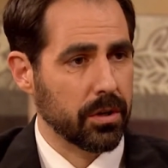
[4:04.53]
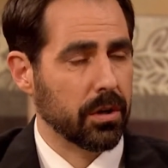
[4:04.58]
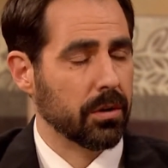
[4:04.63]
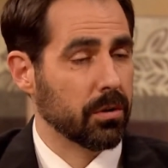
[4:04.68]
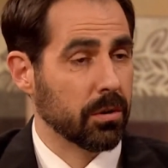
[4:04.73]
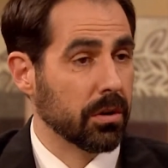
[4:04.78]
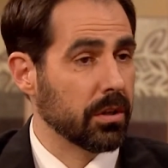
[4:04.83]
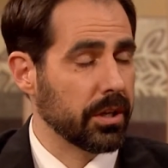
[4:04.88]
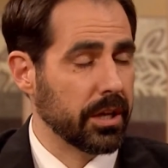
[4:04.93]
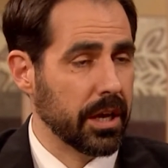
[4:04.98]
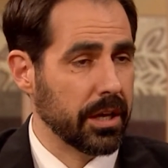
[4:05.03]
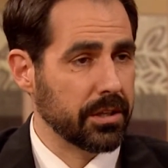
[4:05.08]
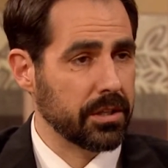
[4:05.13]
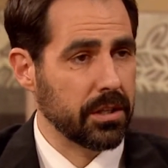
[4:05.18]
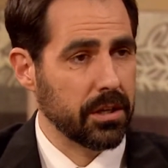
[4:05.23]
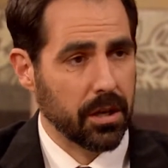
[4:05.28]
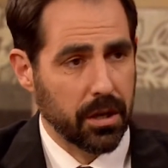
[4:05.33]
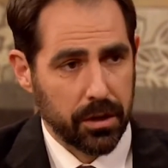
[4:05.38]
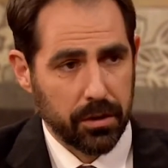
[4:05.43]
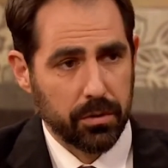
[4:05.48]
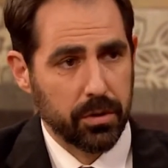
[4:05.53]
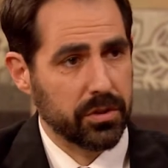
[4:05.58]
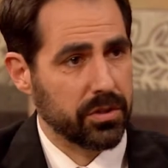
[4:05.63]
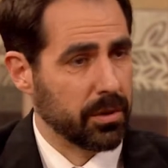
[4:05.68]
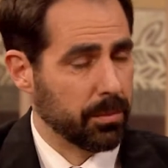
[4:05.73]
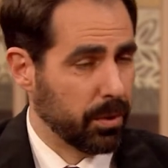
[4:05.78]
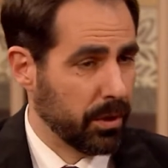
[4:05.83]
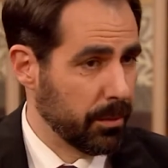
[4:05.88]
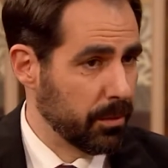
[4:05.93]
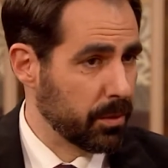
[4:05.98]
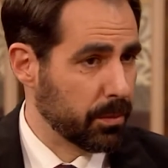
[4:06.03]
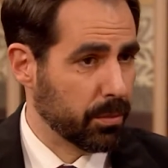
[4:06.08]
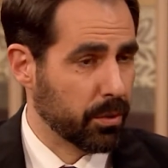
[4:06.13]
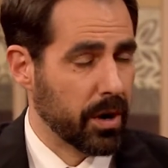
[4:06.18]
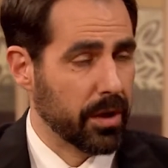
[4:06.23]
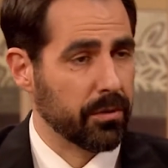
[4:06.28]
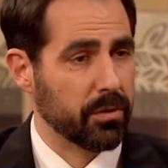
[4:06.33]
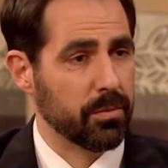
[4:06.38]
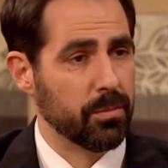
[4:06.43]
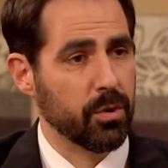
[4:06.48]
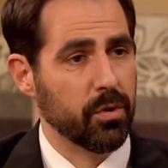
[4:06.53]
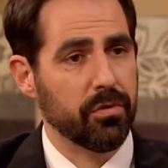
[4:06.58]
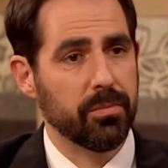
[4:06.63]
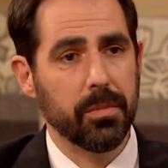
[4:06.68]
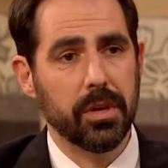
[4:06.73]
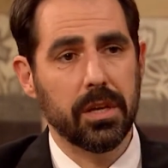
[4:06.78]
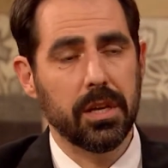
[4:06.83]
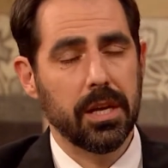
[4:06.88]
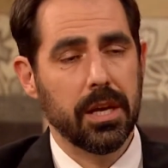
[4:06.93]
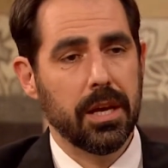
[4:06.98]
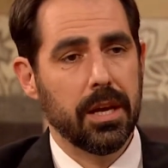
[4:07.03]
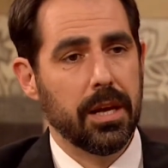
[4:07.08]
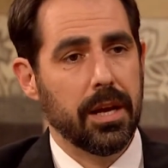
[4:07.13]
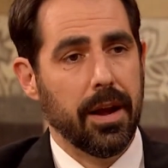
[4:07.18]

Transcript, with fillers: or early 1800s, the Plymouth Brethren movement, mm -hmm.